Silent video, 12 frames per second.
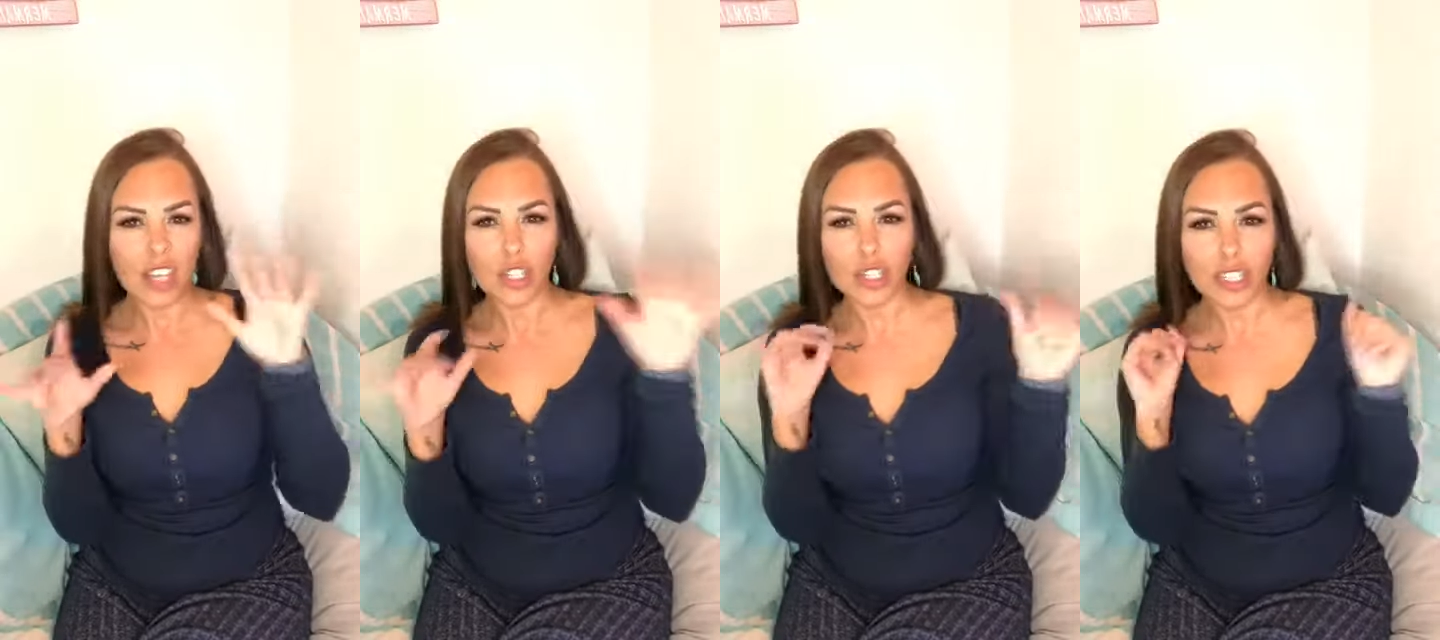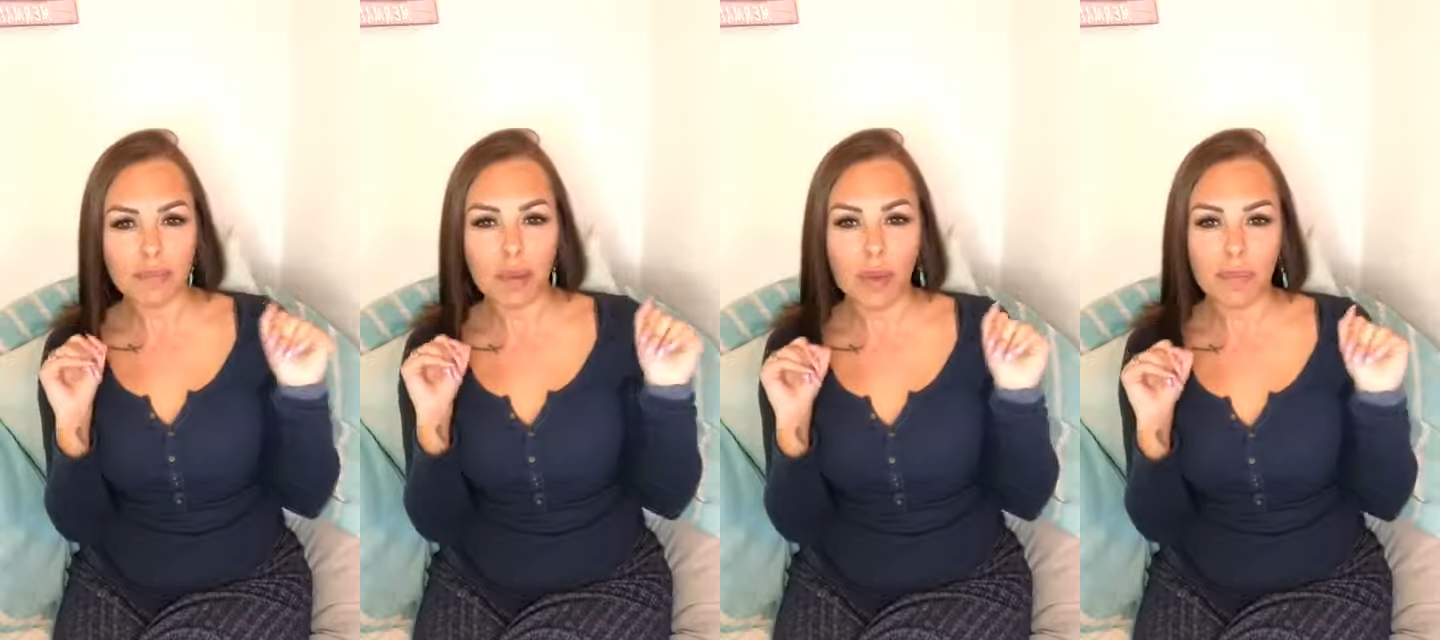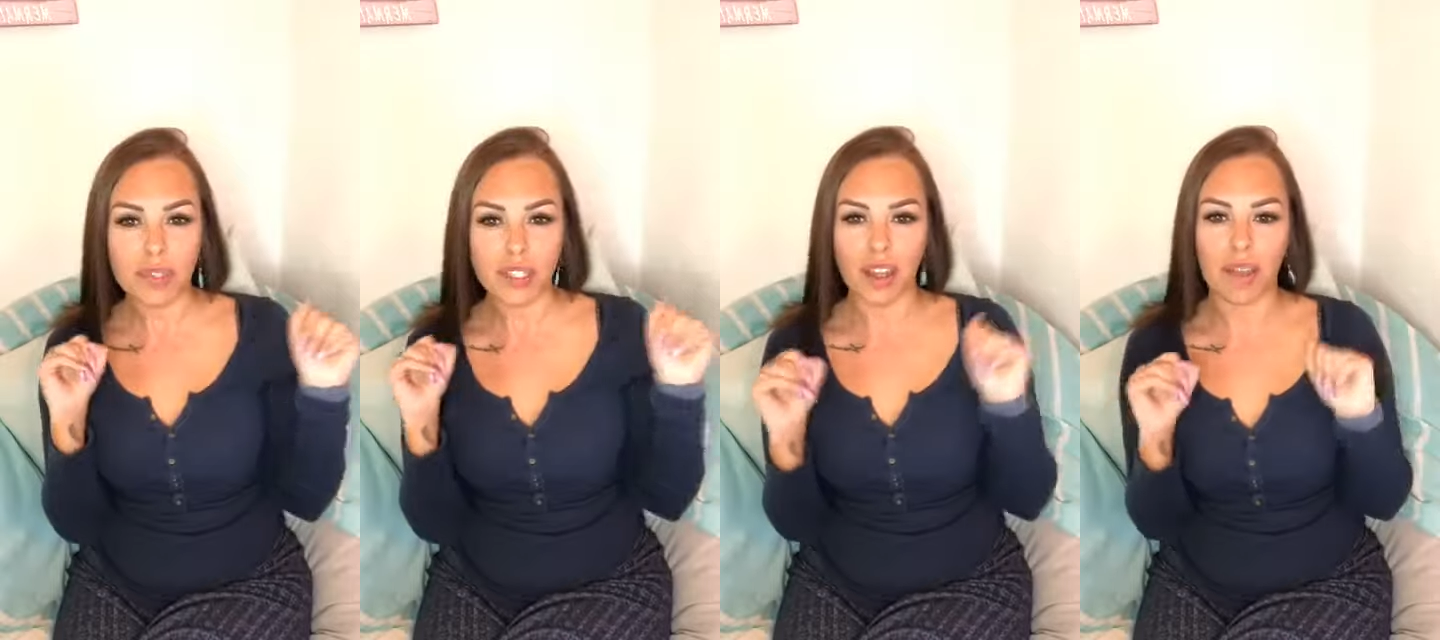adjusting my
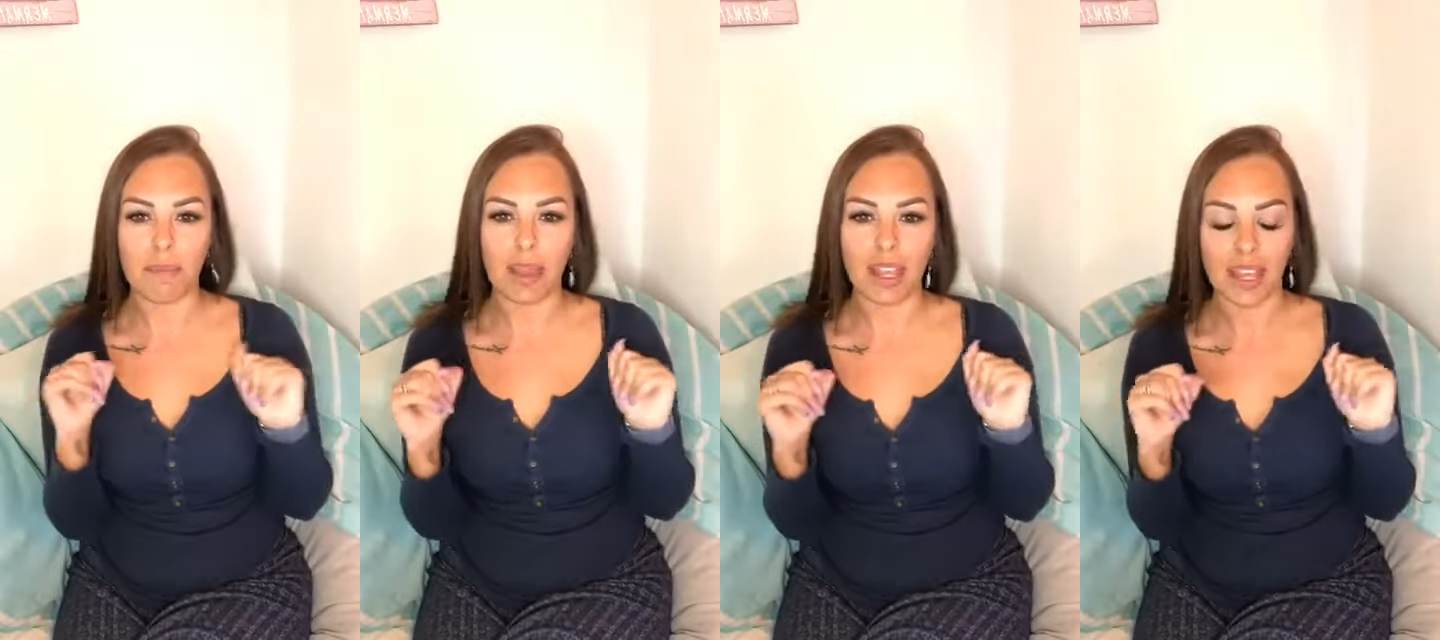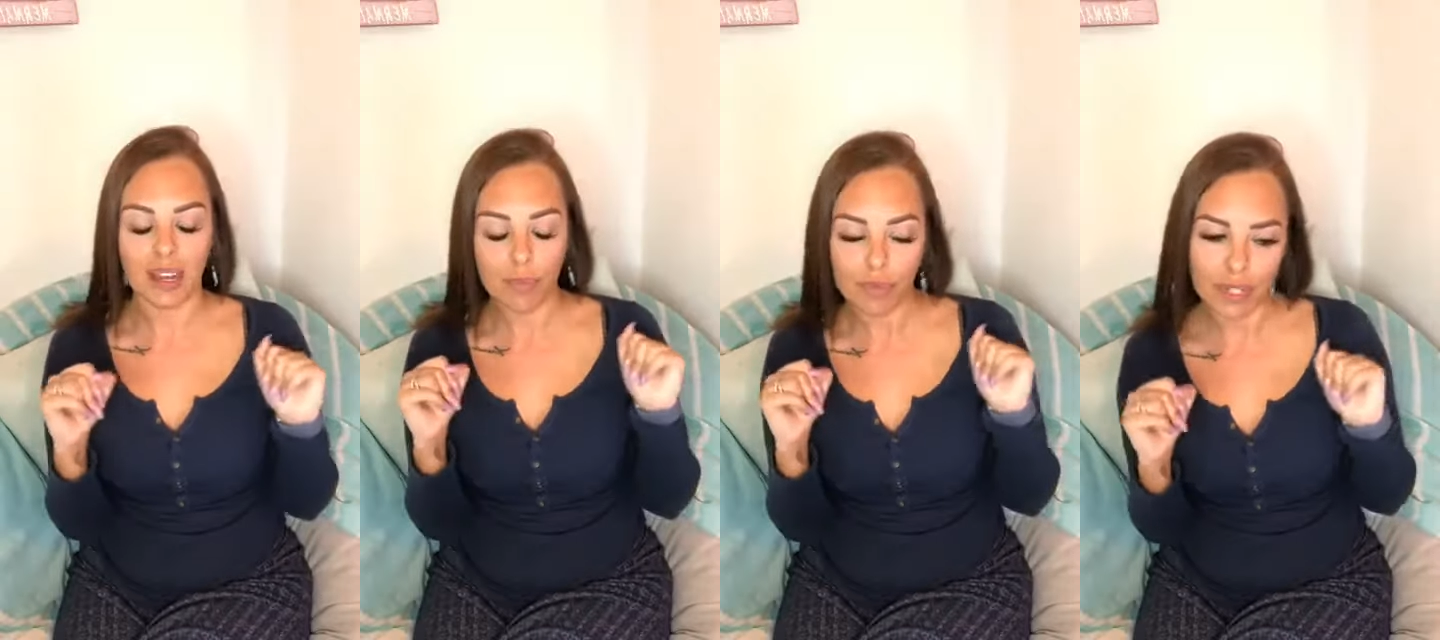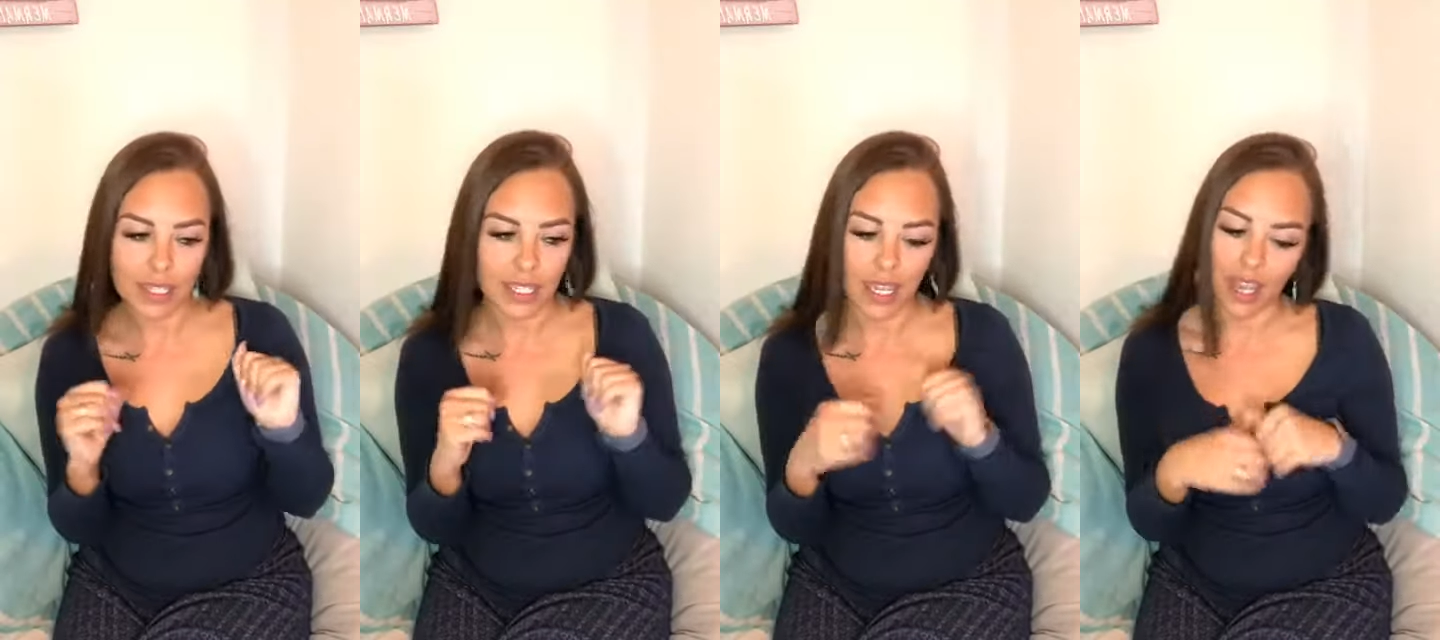website and making it
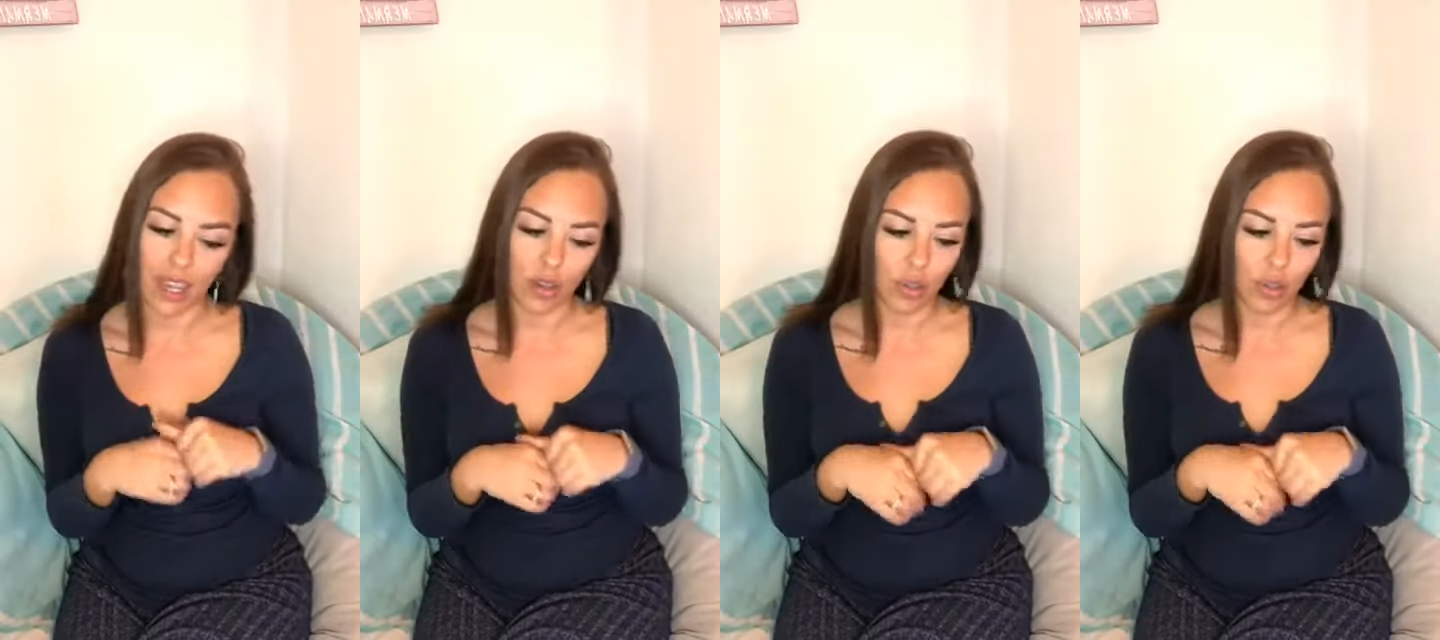pretty,